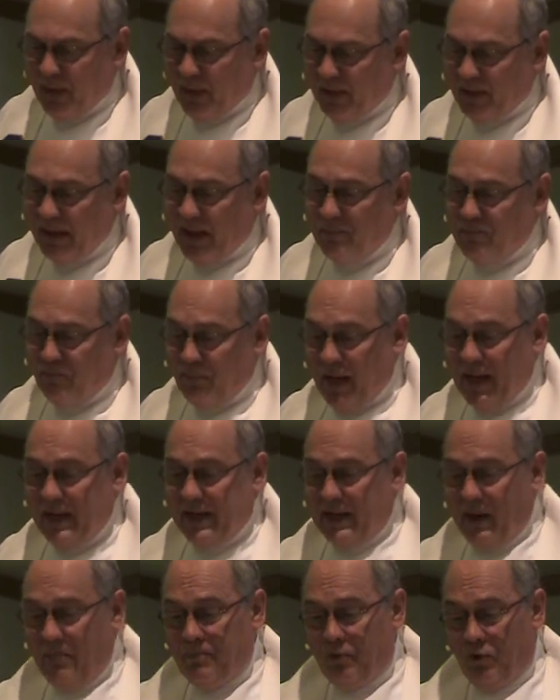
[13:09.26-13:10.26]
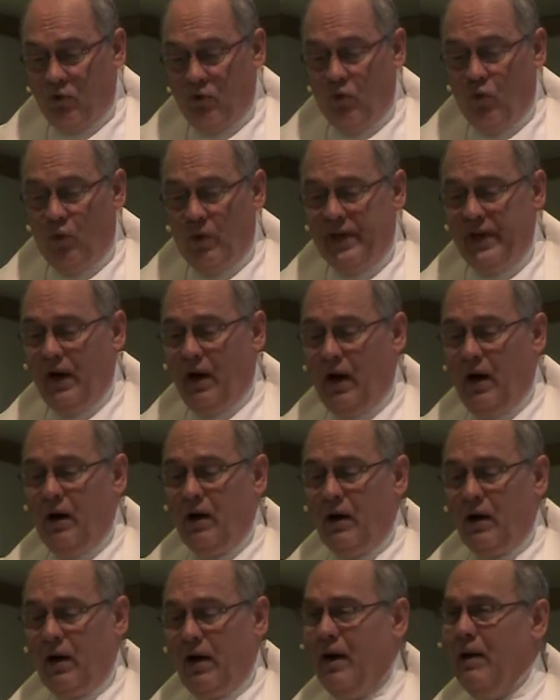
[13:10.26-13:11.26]
that make up who we
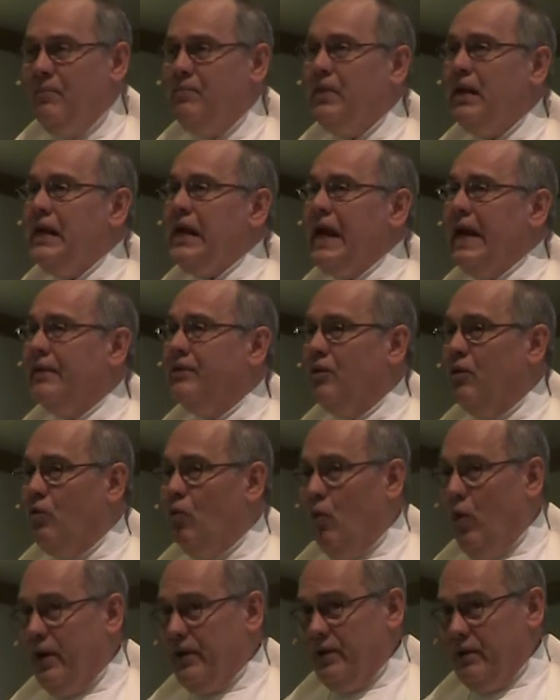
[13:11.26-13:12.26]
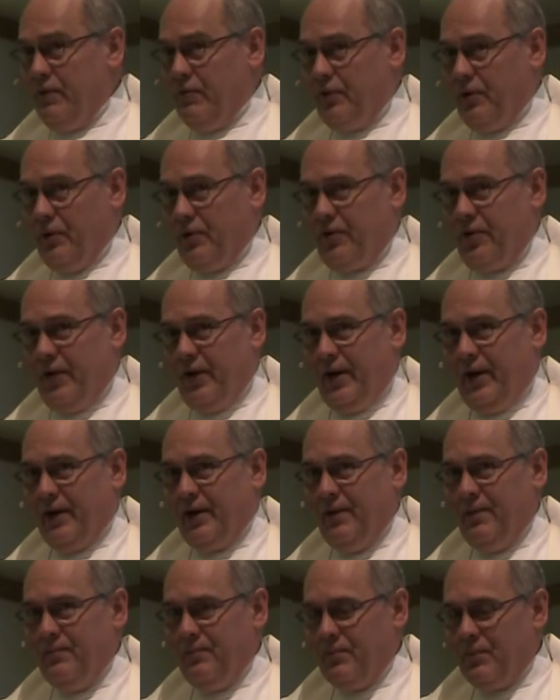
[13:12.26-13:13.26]
are. And the wonderful
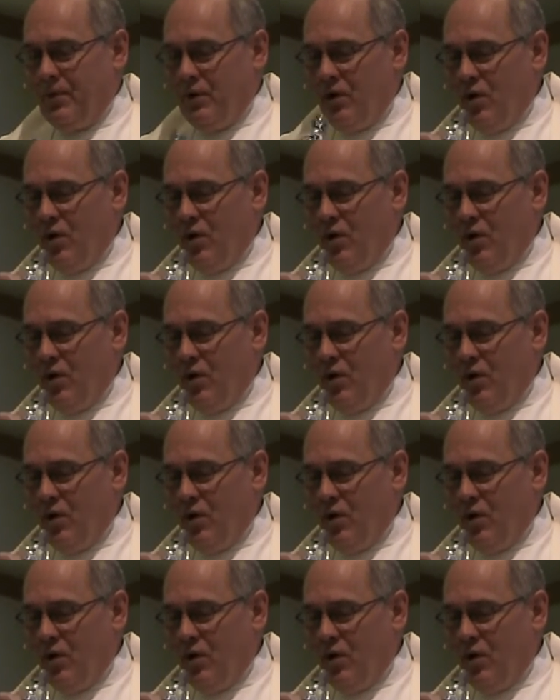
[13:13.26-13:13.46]
thing